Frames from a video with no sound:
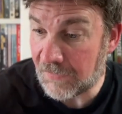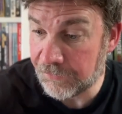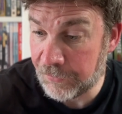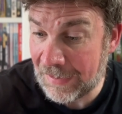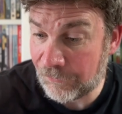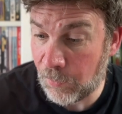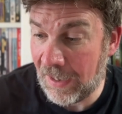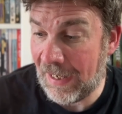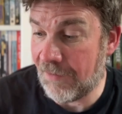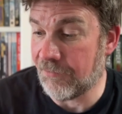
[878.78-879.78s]
so that's what
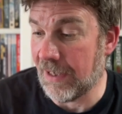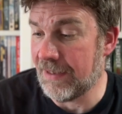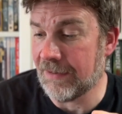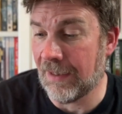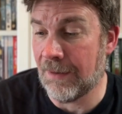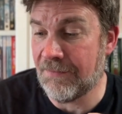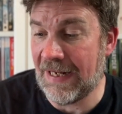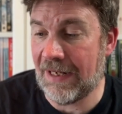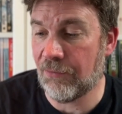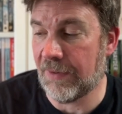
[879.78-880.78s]
I have read. I'm
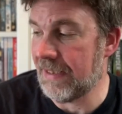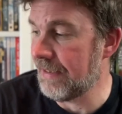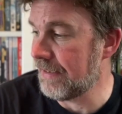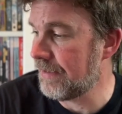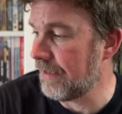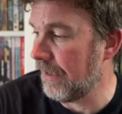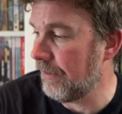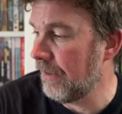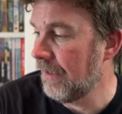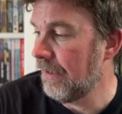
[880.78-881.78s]
now reading.
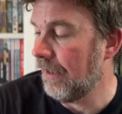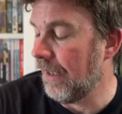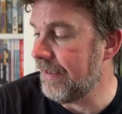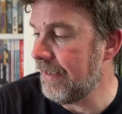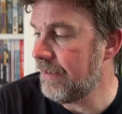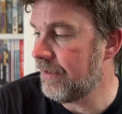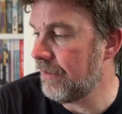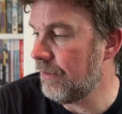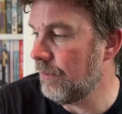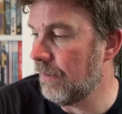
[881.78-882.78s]
So I need
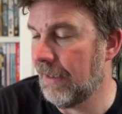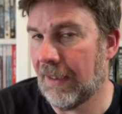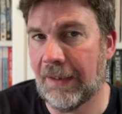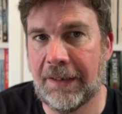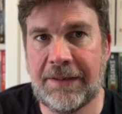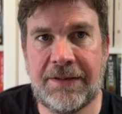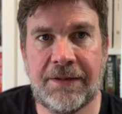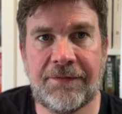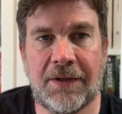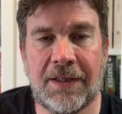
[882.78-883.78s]
to uh, I need
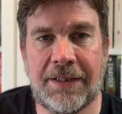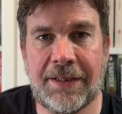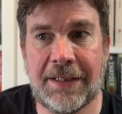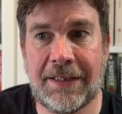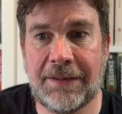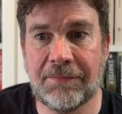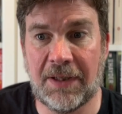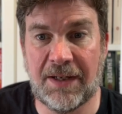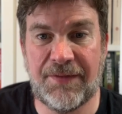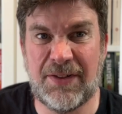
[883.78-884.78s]
to find a
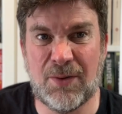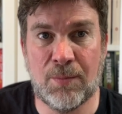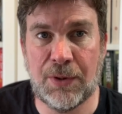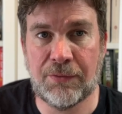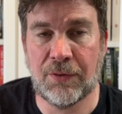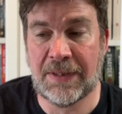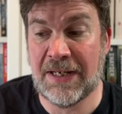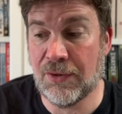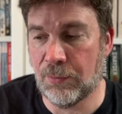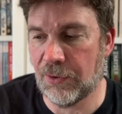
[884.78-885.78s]
like a physical book or a
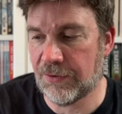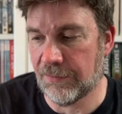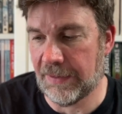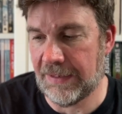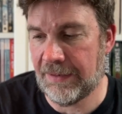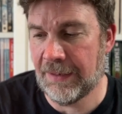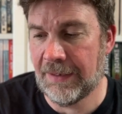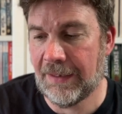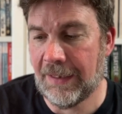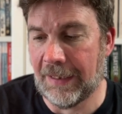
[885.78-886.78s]
Kindle book to read
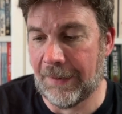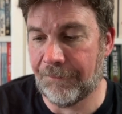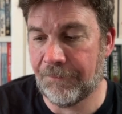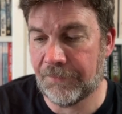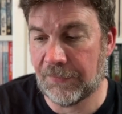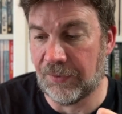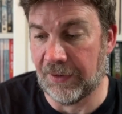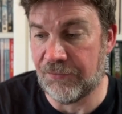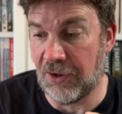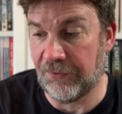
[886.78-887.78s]
because um,
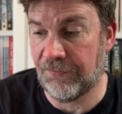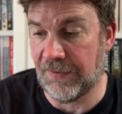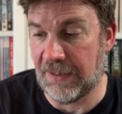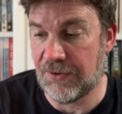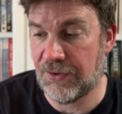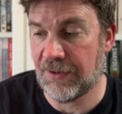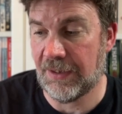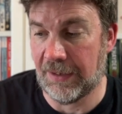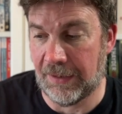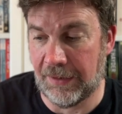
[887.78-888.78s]
I just finished
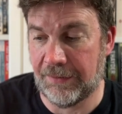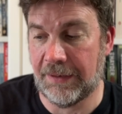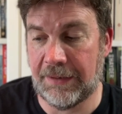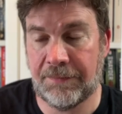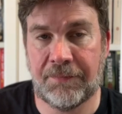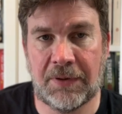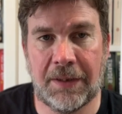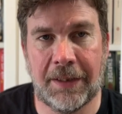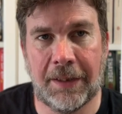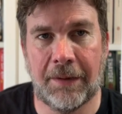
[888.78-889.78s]
uh, the
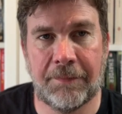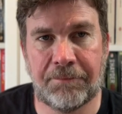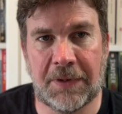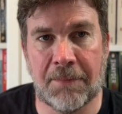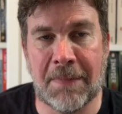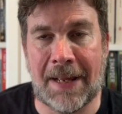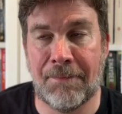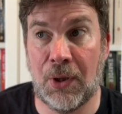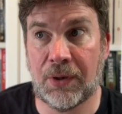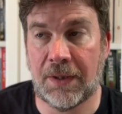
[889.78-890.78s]
uh, Gunman
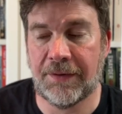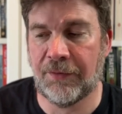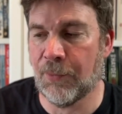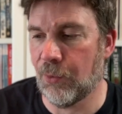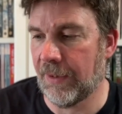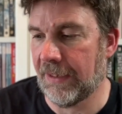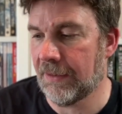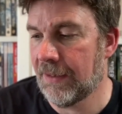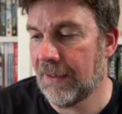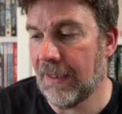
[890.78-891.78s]
book this morning.
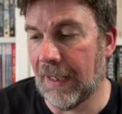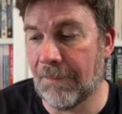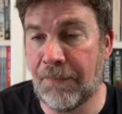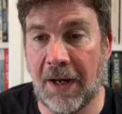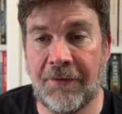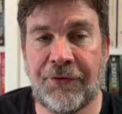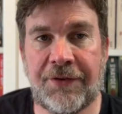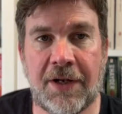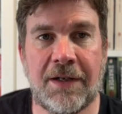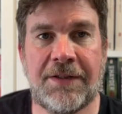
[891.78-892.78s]
Um, but I've
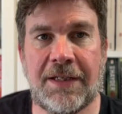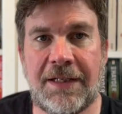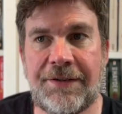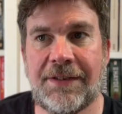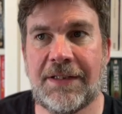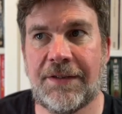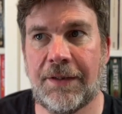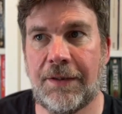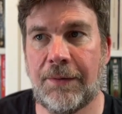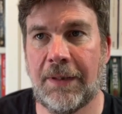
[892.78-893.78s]
started listening
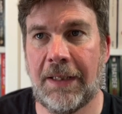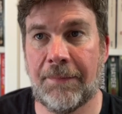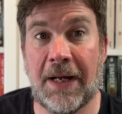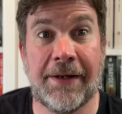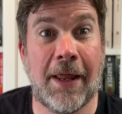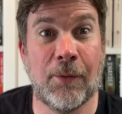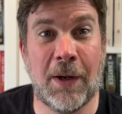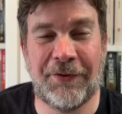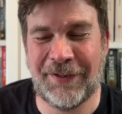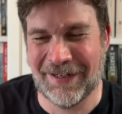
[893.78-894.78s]
to um, another
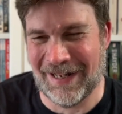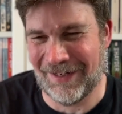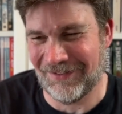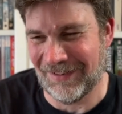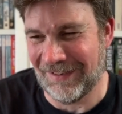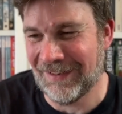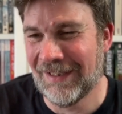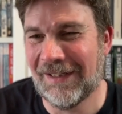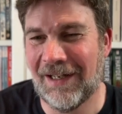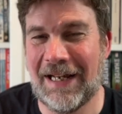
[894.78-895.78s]
Western actually.
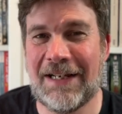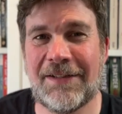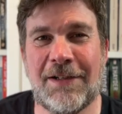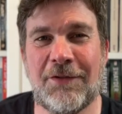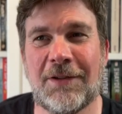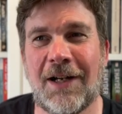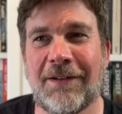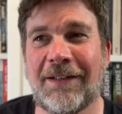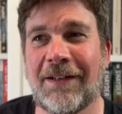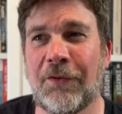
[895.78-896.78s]
I had to do some
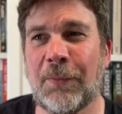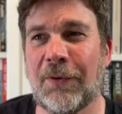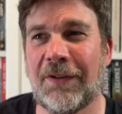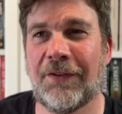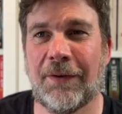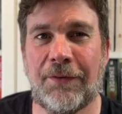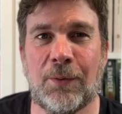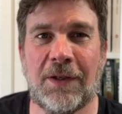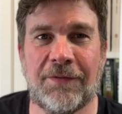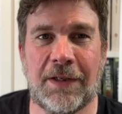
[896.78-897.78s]
gardening this morning, so I
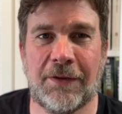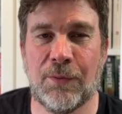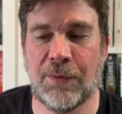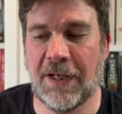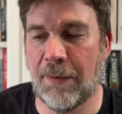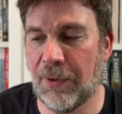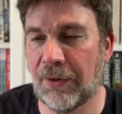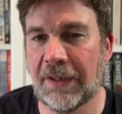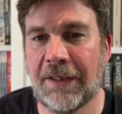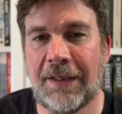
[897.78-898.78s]
thought I'd find an
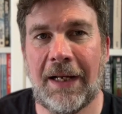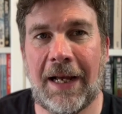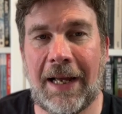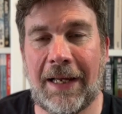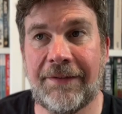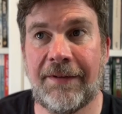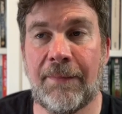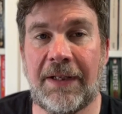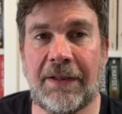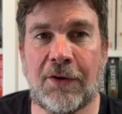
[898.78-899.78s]
audiobook. Uh, and
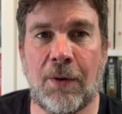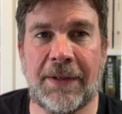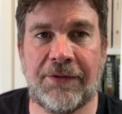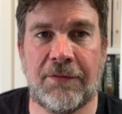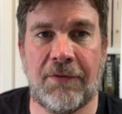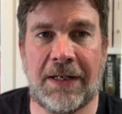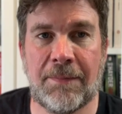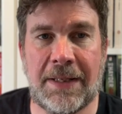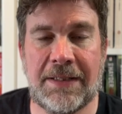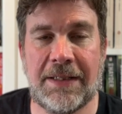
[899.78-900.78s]
someone in the comments had
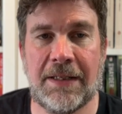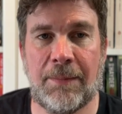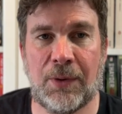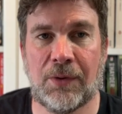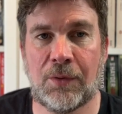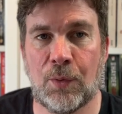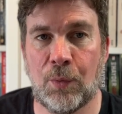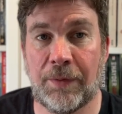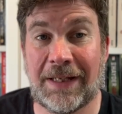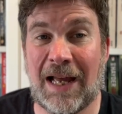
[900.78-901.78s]
recommended a book
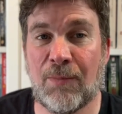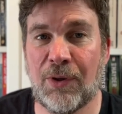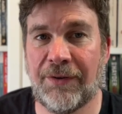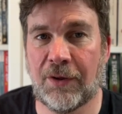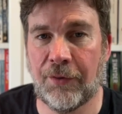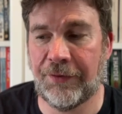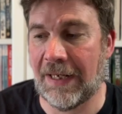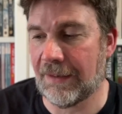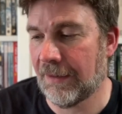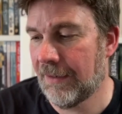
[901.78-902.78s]
called The Cowboy and the
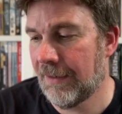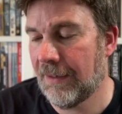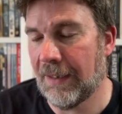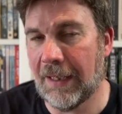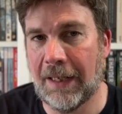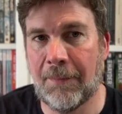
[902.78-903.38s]
Cossack uh,